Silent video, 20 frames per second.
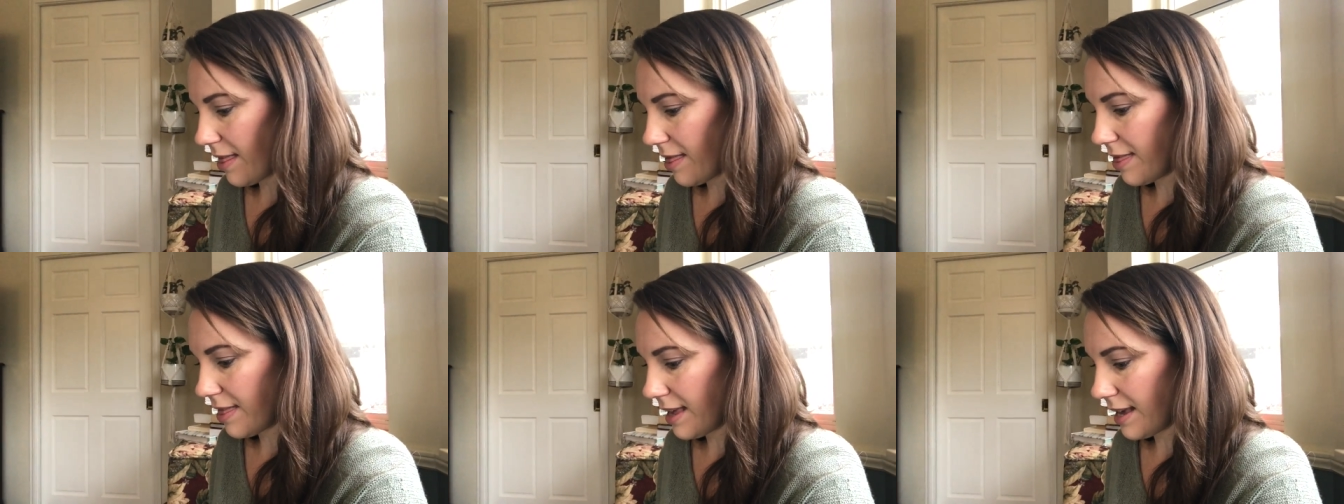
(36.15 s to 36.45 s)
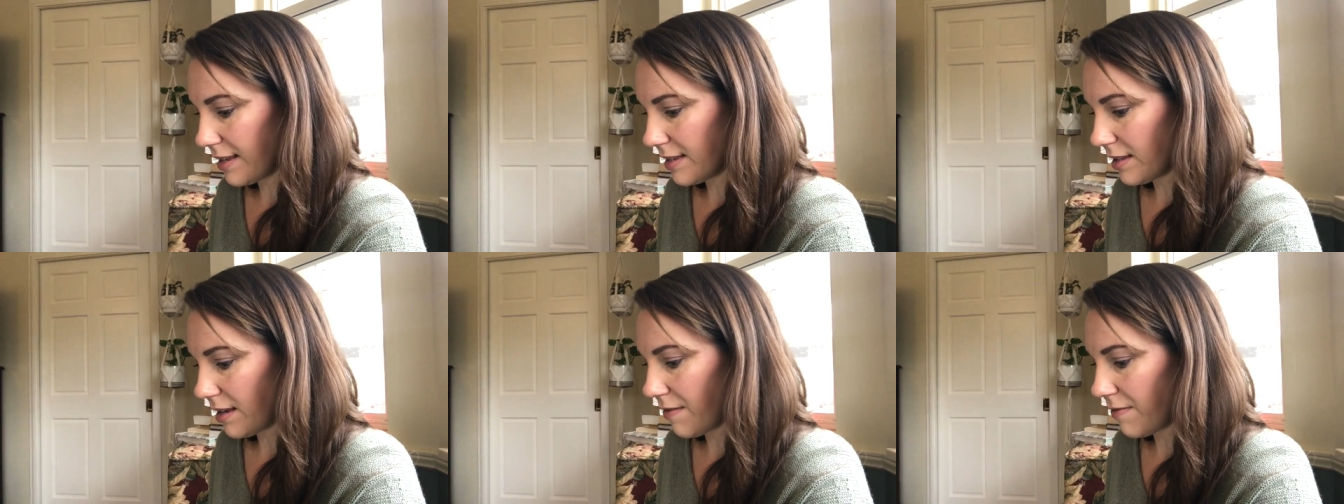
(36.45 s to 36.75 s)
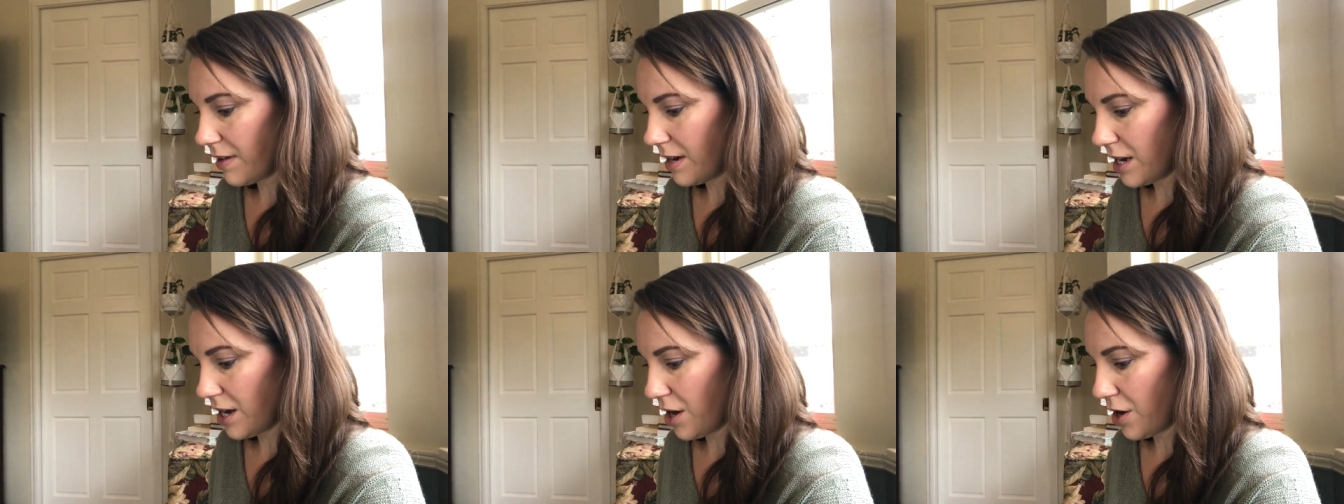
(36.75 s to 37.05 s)
this
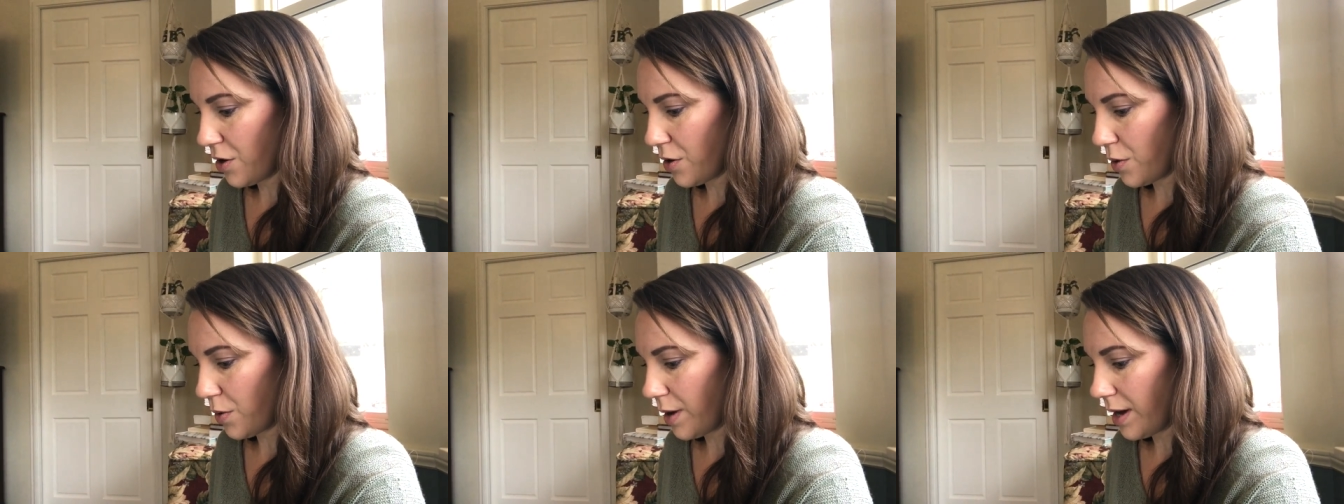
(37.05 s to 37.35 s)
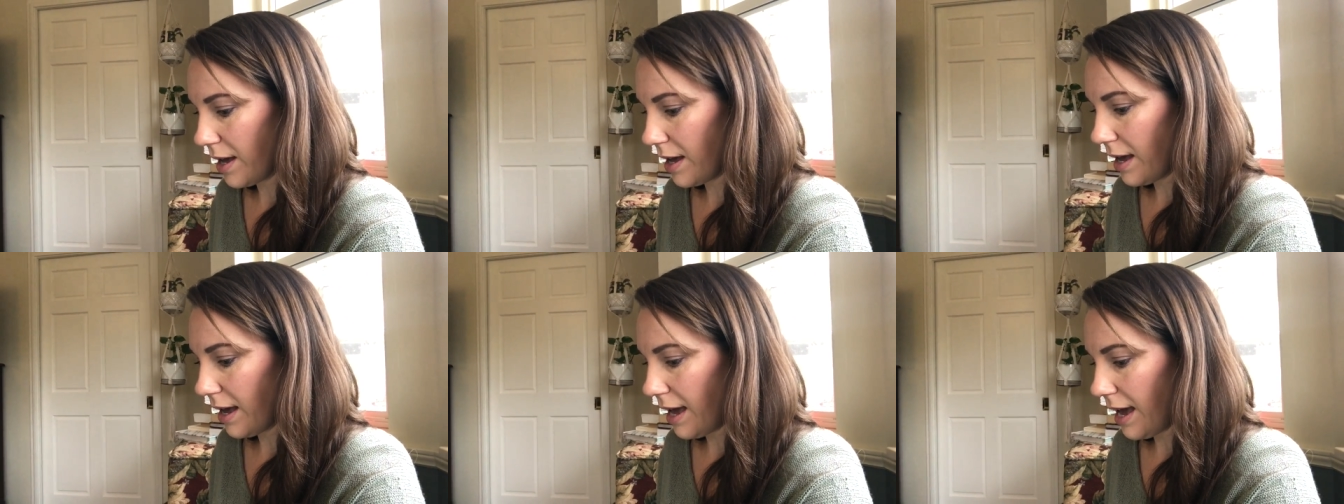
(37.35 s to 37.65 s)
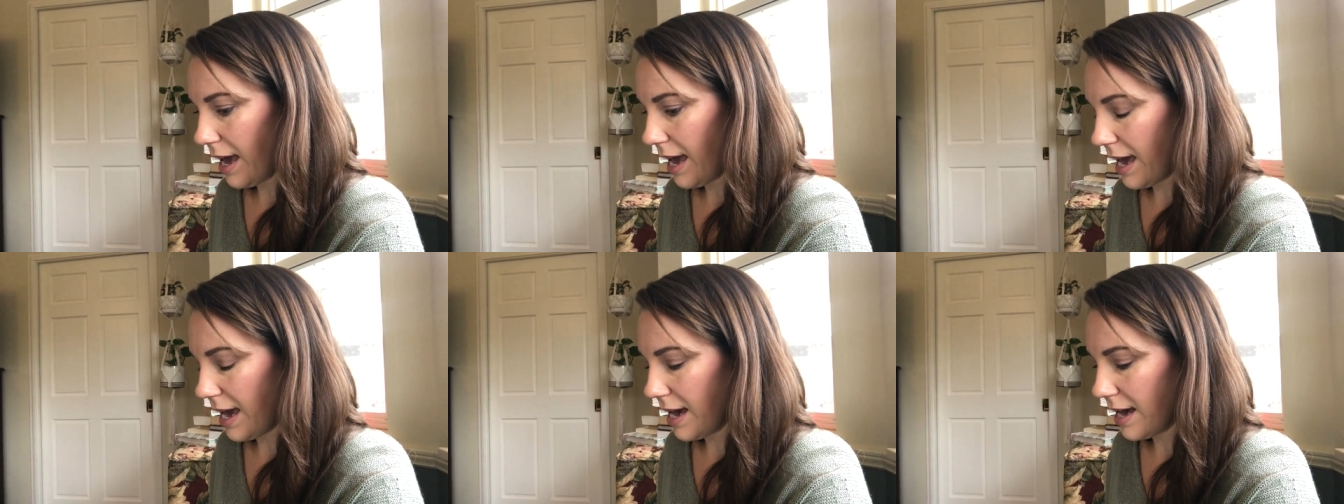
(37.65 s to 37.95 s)
video
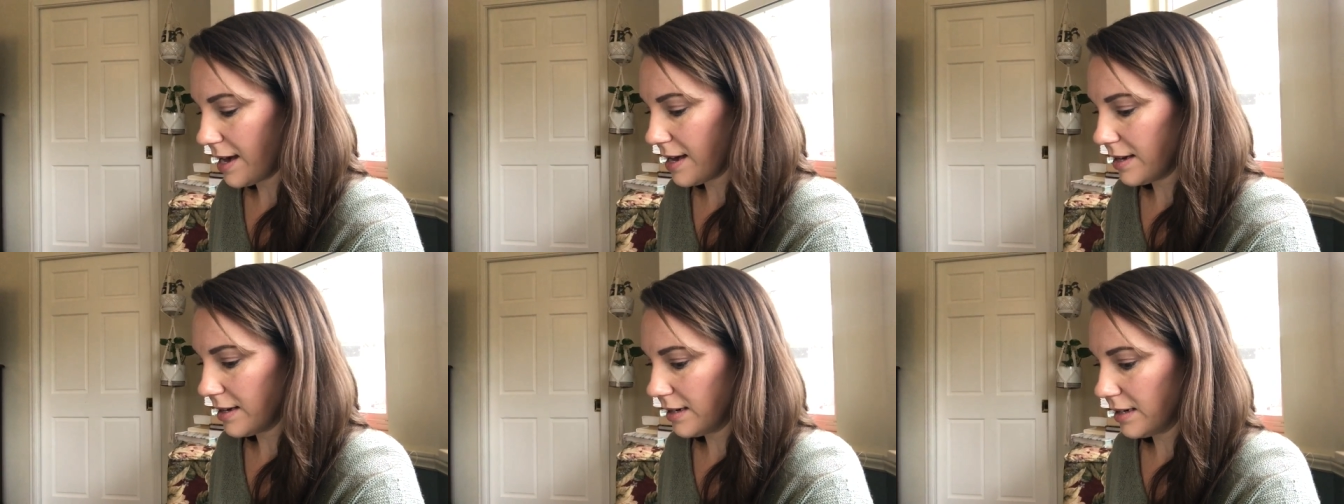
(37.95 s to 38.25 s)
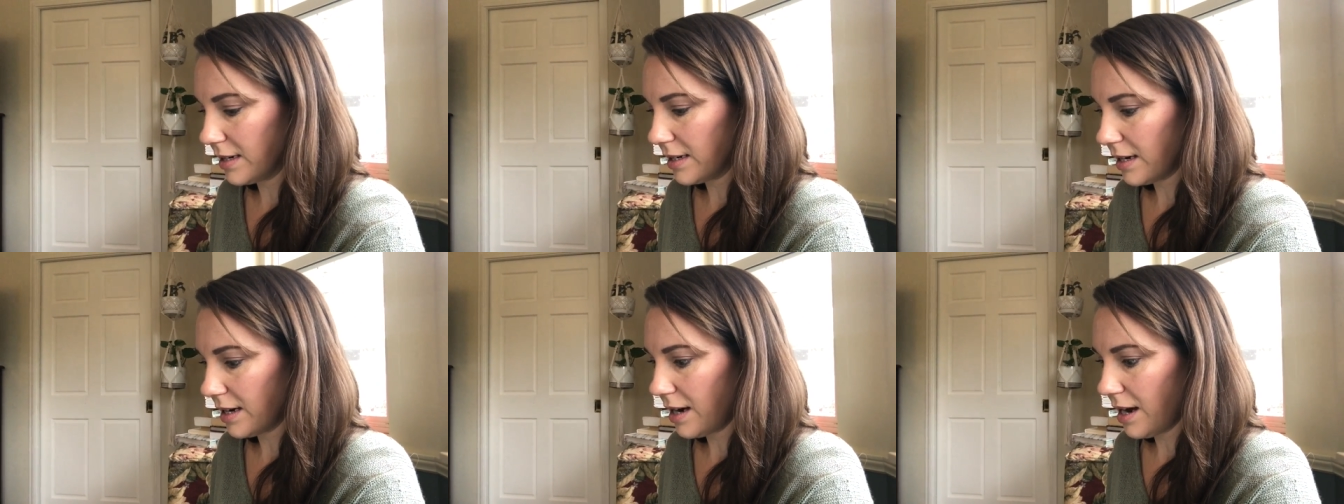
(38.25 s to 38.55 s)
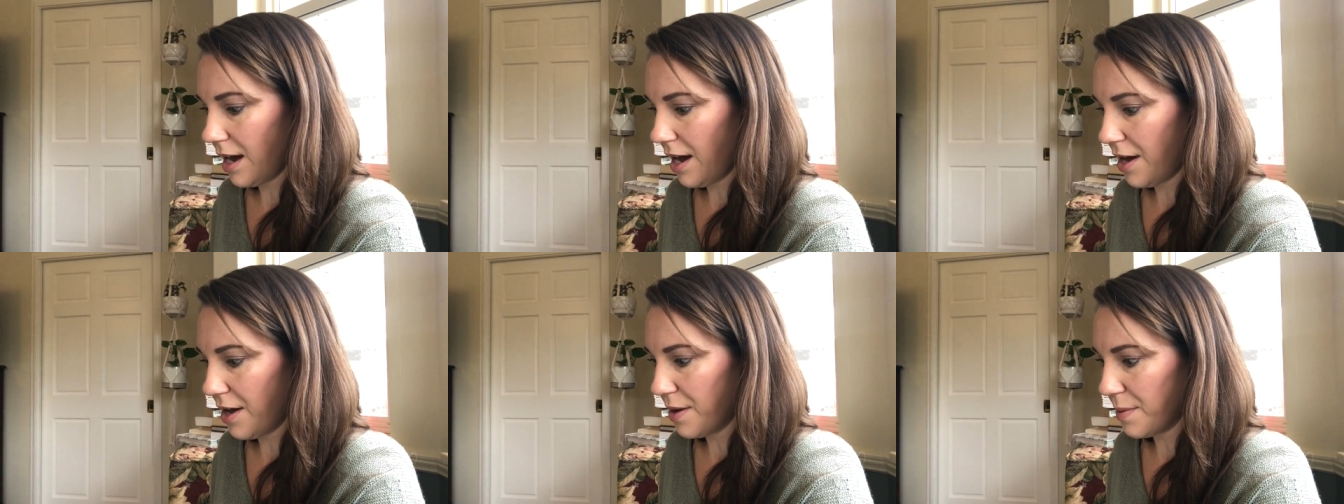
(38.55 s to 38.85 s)
and
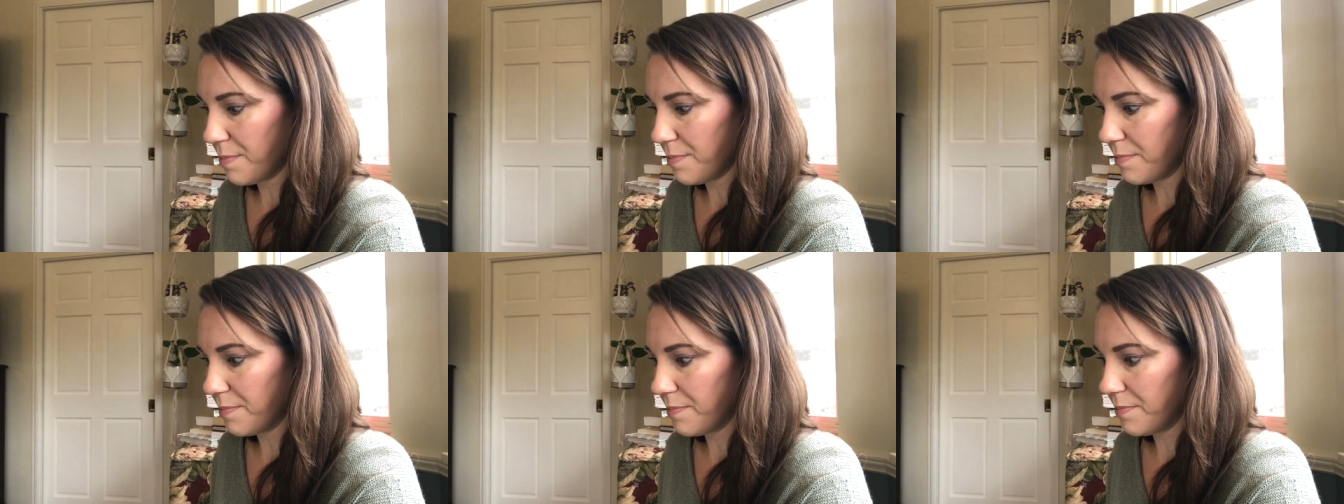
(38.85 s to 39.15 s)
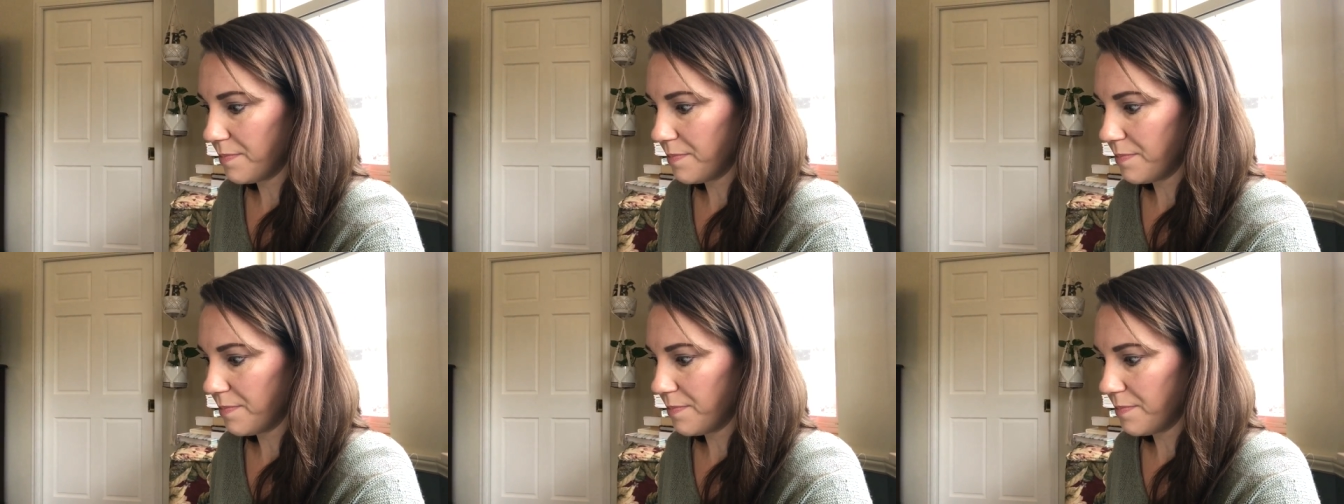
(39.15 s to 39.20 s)
um,